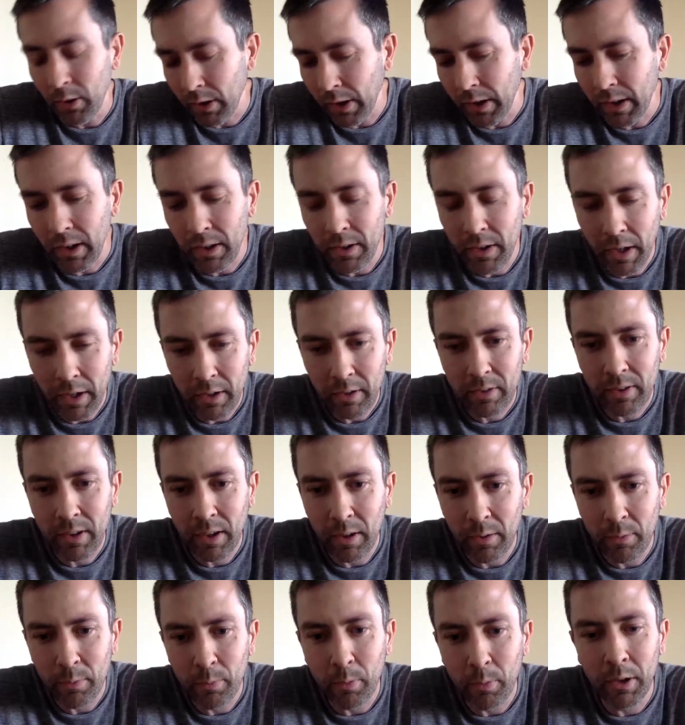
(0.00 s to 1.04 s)
like a nice
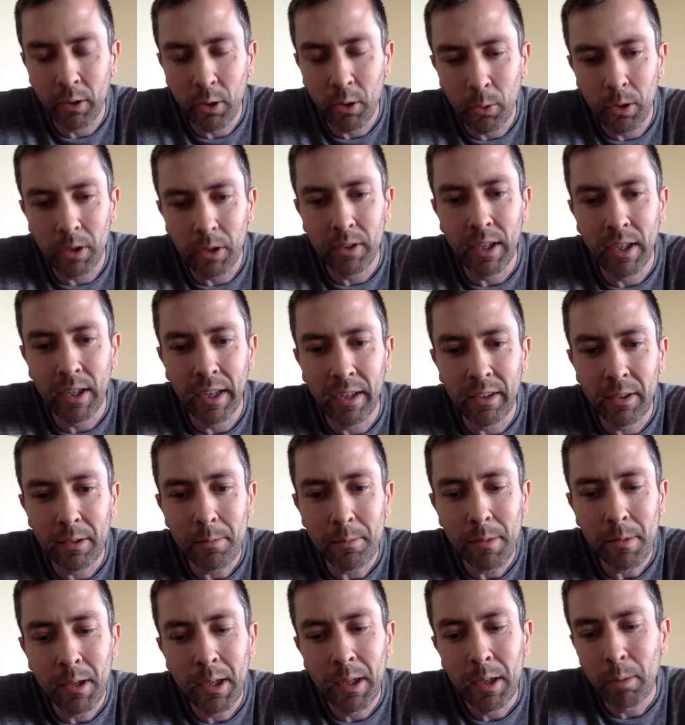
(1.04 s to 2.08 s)
front court
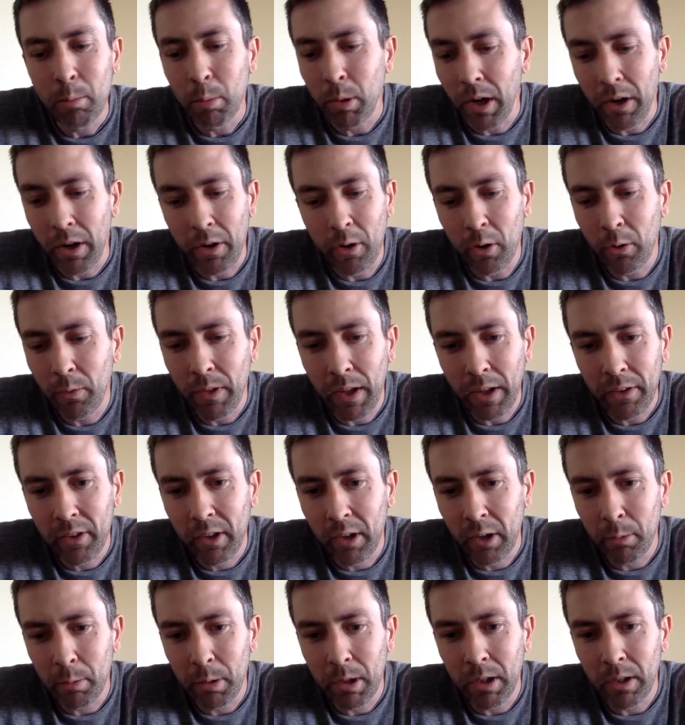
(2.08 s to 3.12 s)
tandem. But I don't know if that's
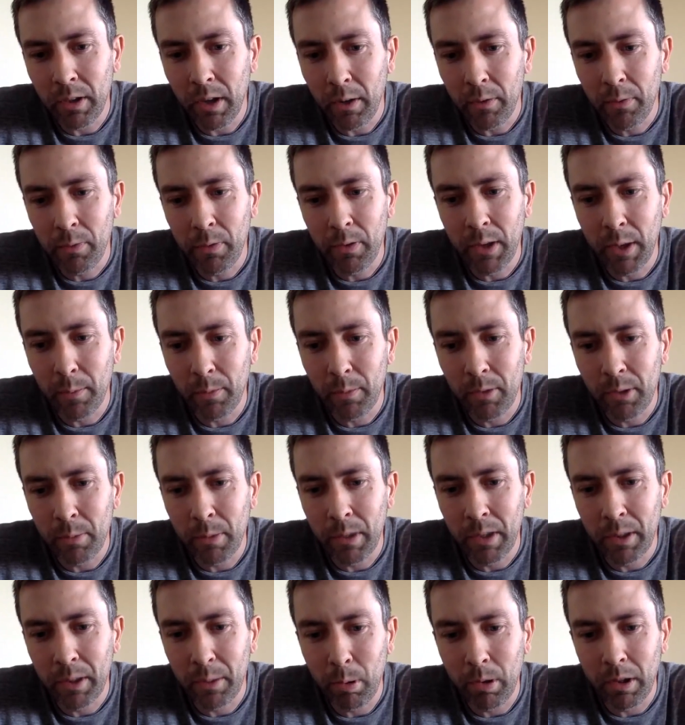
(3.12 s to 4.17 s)
going to be enough for them to
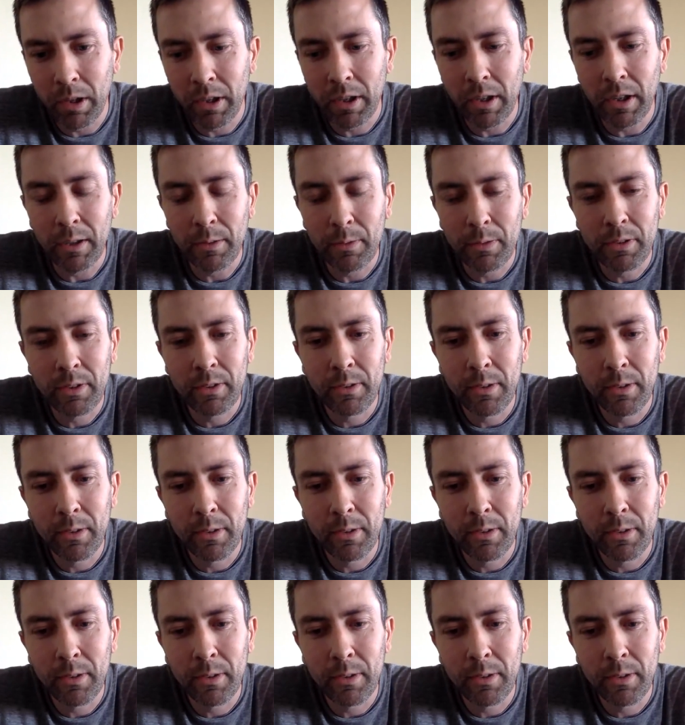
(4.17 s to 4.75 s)
make the playoffs.